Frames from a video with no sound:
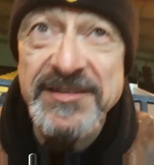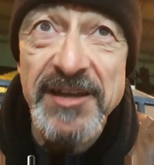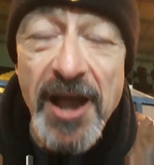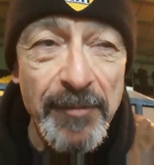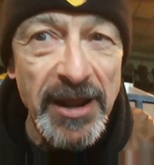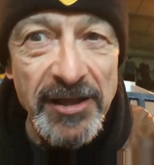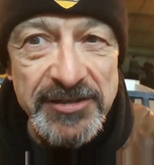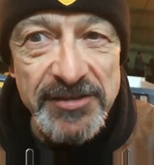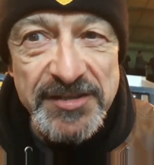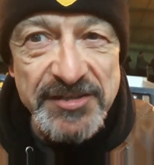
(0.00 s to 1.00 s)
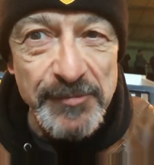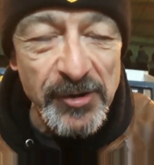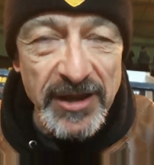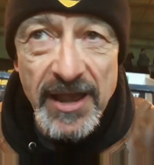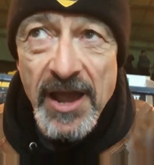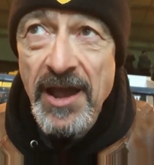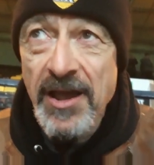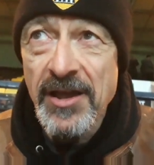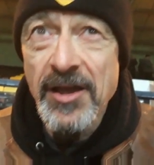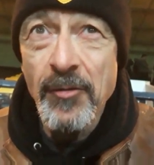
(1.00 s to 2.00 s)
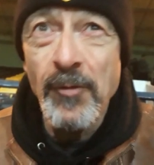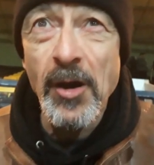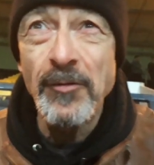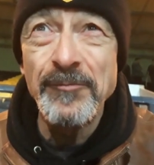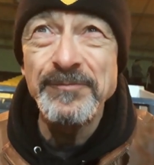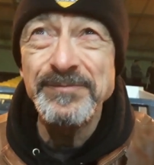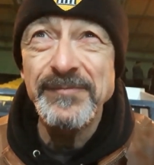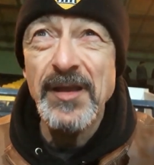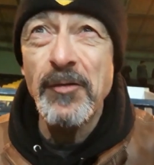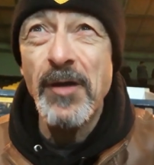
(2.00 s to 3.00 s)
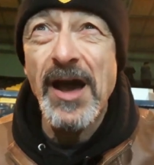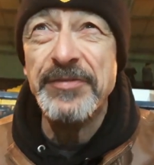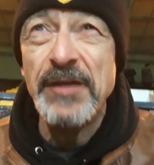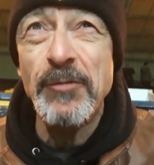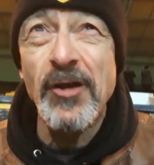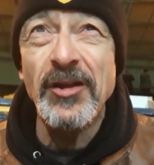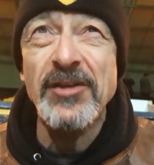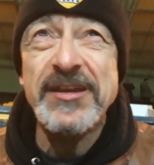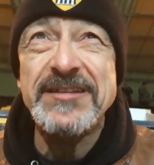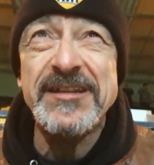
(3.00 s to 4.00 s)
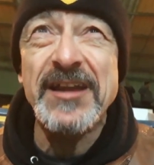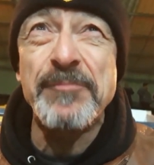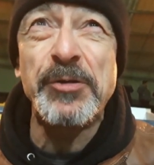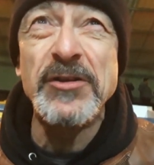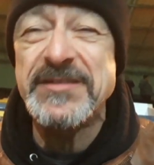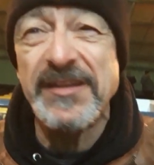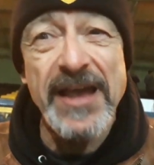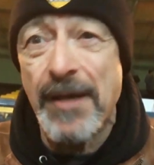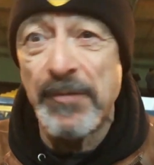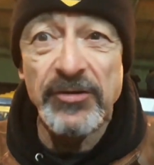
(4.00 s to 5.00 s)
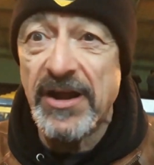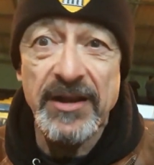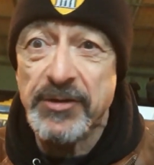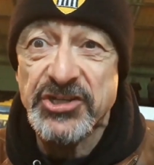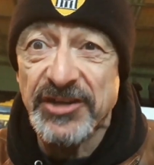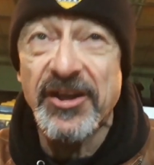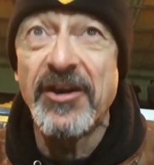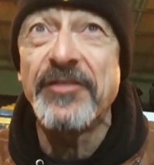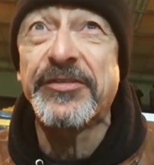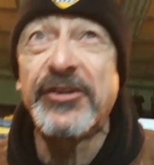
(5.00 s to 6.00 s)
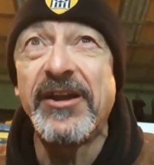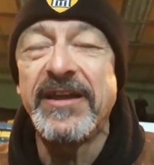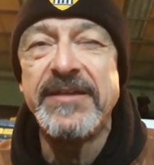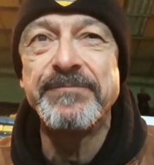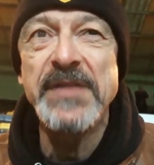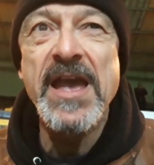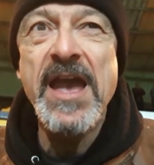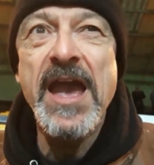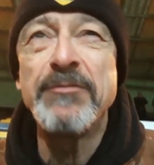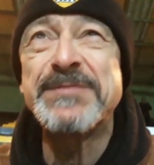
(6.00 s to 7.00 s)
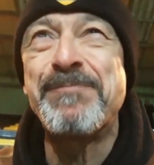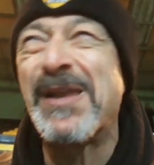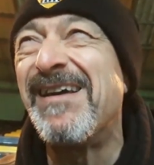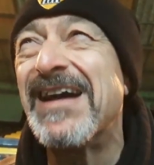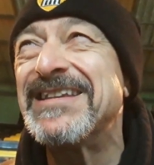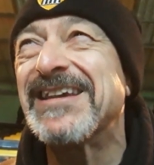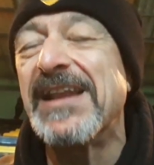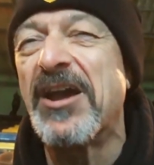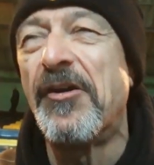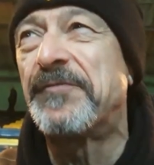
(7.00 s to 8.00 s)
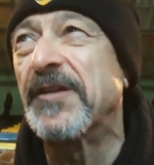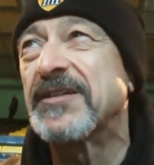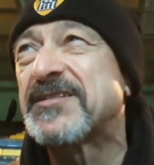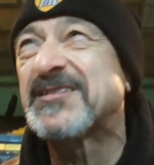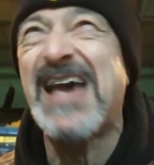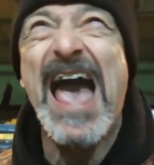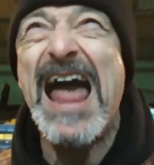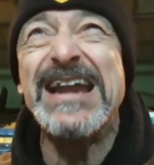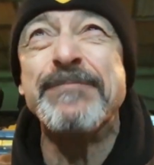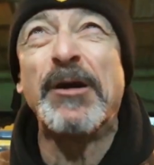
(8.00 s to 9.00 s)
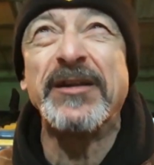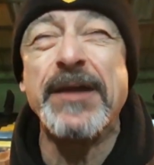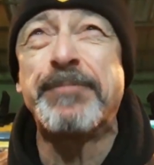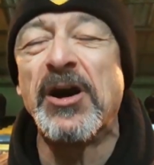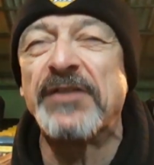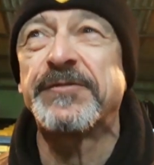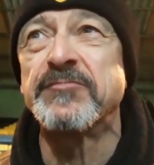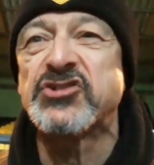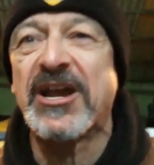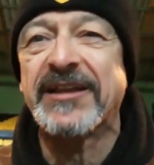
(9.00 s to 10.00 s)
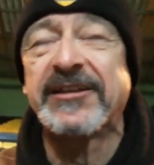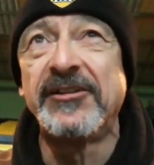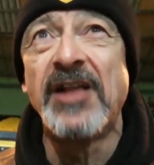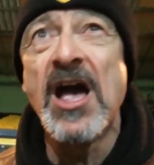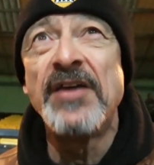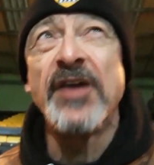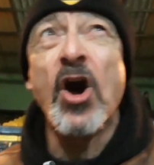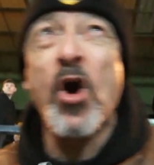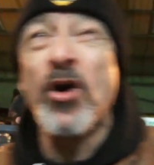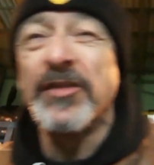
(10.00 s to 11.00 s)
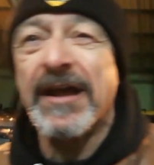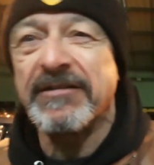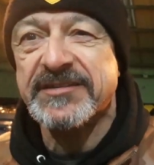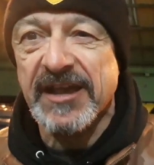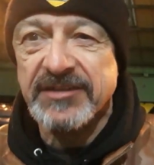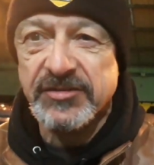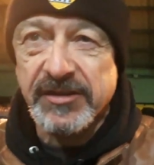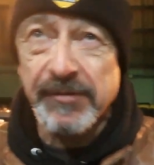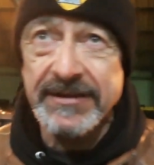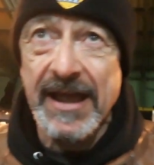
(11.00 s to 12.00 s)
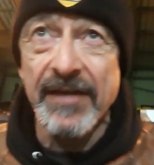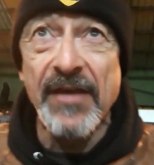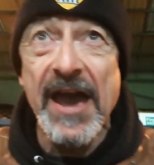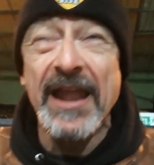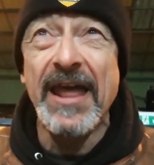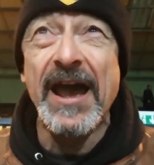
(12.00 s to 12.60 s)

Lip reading: I'll do the summary. Well, I think we were lucky to get a point in the end, but really we should have got three. It was blindingly obvious to anybody apart from Sheffield that all their attacks are coming down their